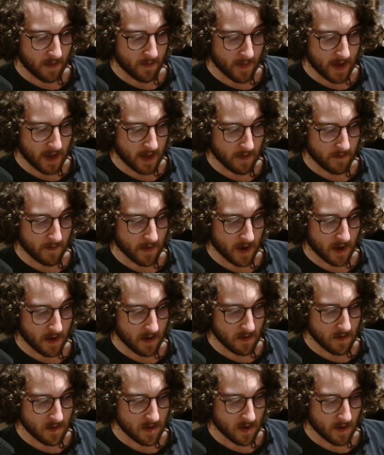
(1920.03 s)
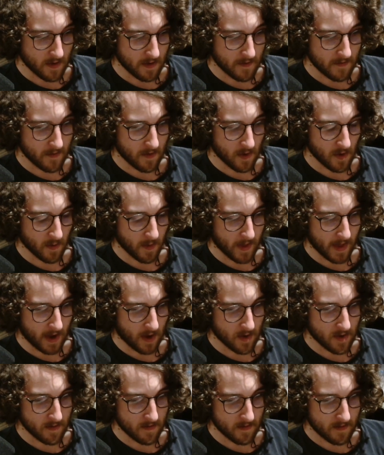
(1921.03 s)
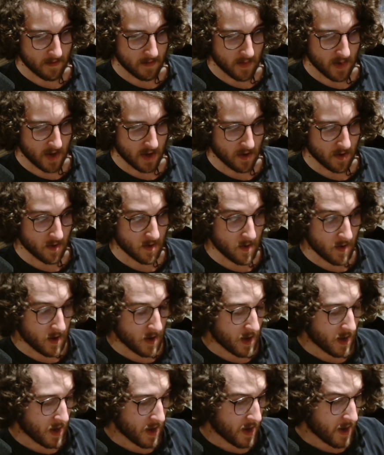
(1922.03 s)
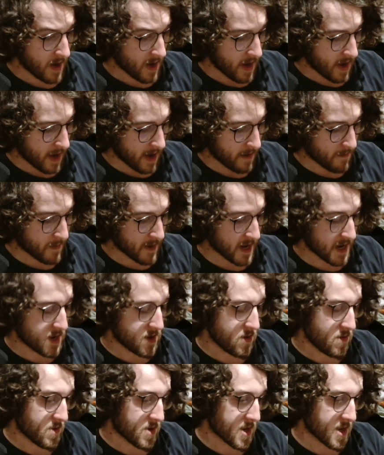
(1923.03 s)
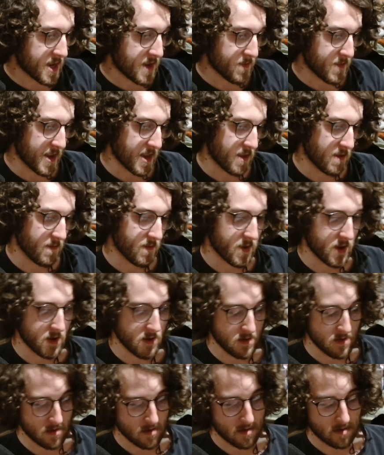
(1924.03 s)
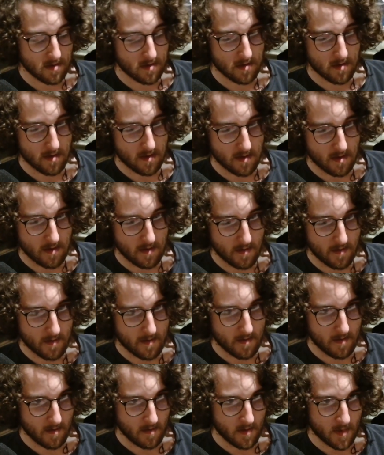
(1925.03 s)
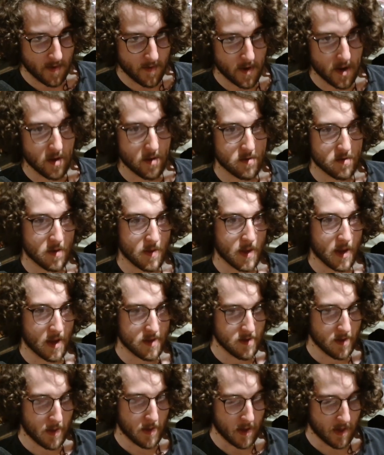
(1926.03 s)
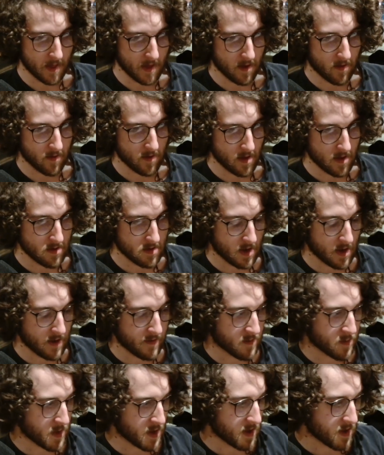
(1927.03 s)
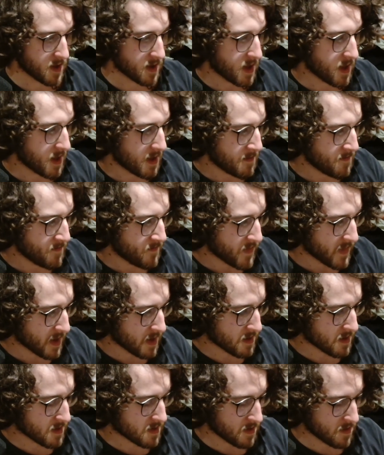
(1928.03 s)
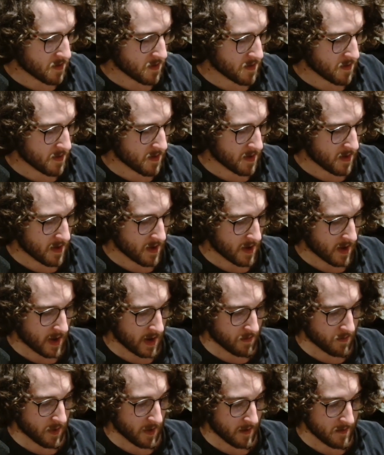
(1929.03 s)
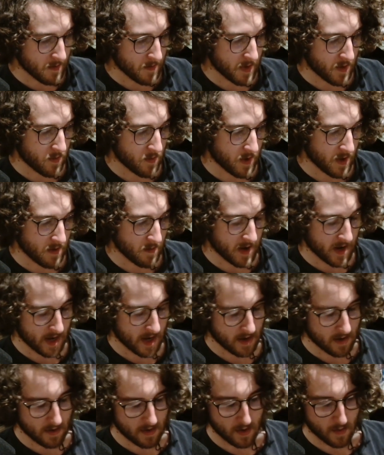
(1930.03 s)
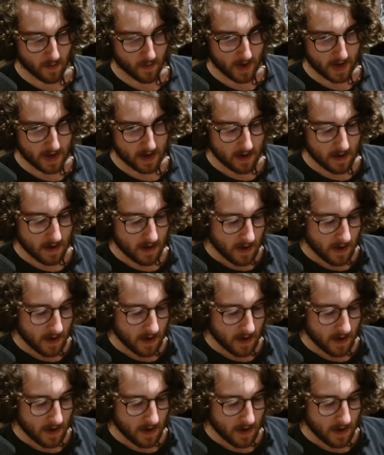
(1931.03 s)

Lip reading: making videos going forward without him, you know? But I do want to keep making videos because the videos are the other thing that really saved me. So I probably will, but I don't know when.